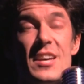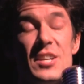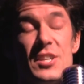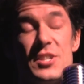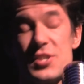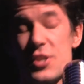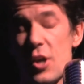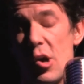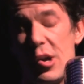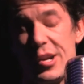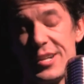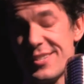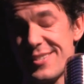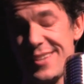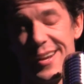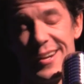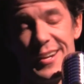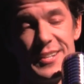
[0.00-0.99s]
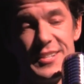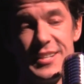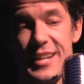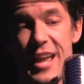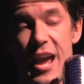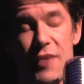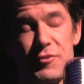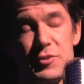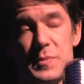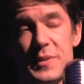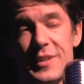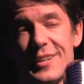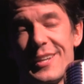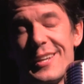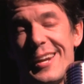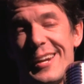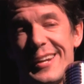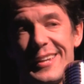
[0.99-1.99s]
so I decided I didn't have to be in
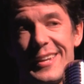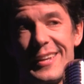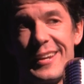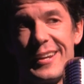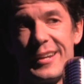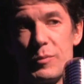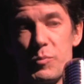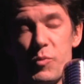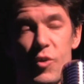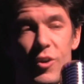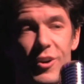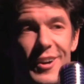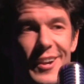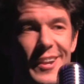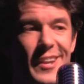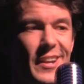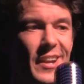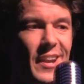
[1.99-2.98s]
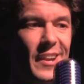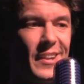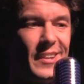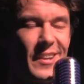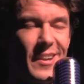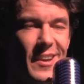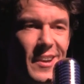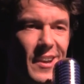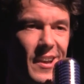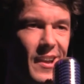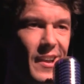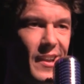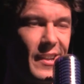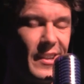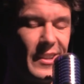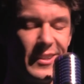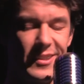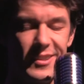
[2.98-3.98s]
Connecticut anymore. And
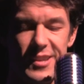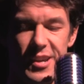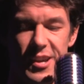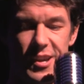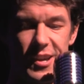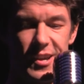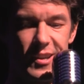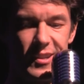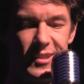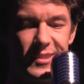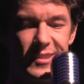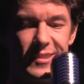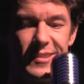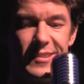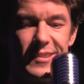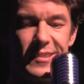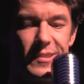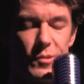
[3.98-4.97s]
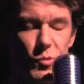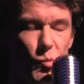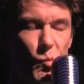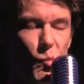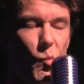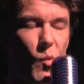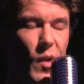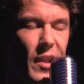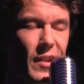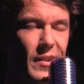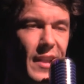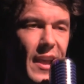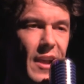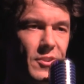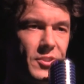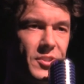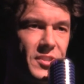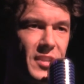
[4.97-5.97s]
I went
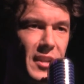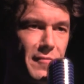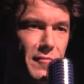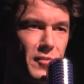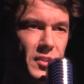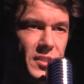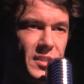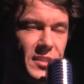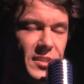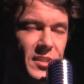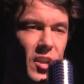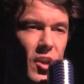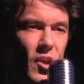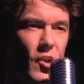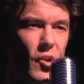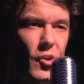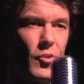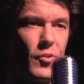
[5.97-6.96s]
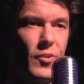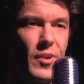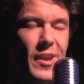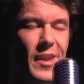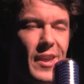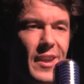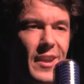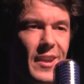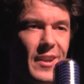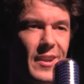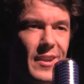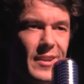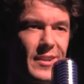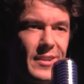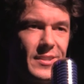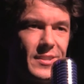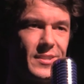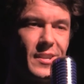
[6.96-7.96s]
out to San Francisco
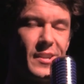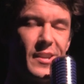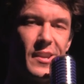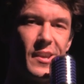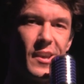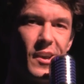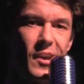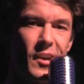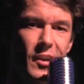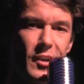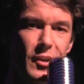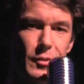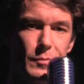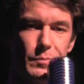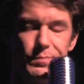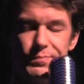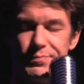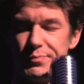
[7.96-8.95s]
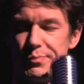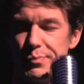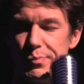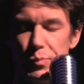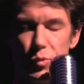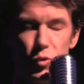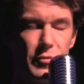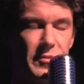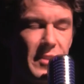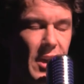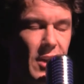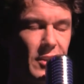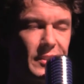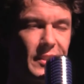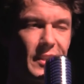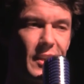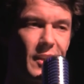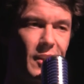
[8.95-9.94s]
and moved
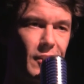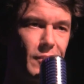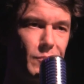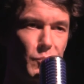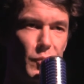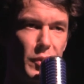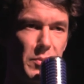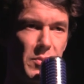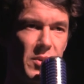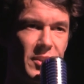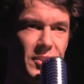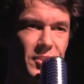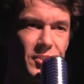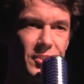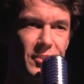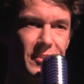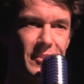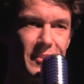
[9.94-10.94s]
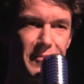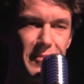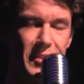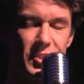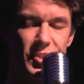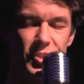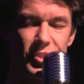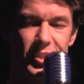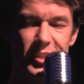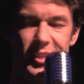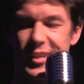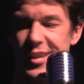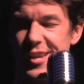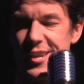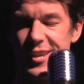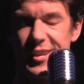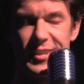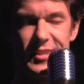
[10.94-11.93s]
out there pretty much eventually,
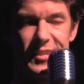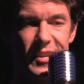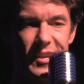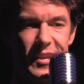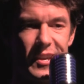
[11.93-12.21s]
and